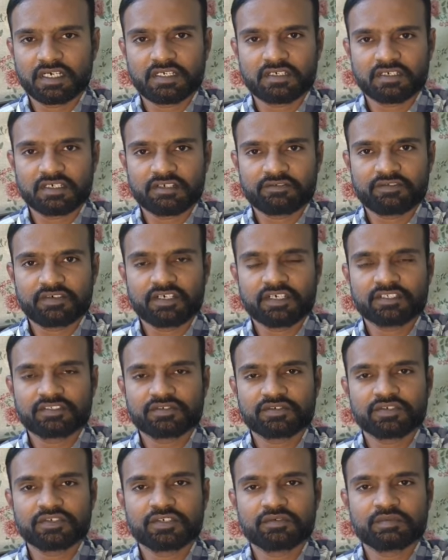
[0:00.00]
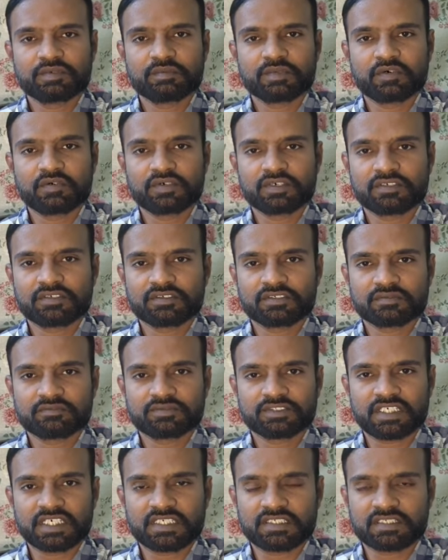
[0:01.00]
again, definitely is going to be mounted on
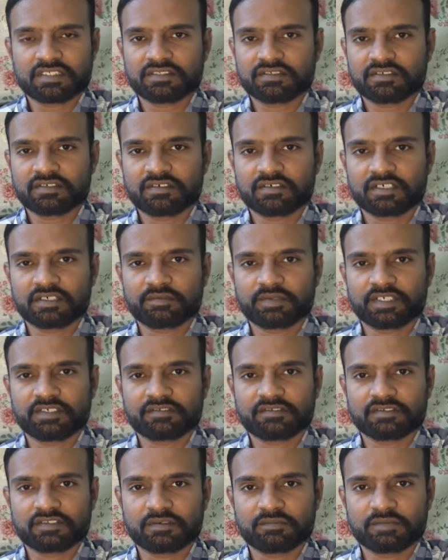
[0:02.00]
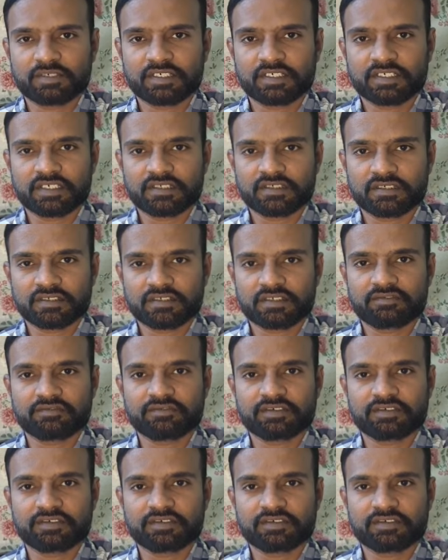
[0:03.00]
some chassis, or depends on the application.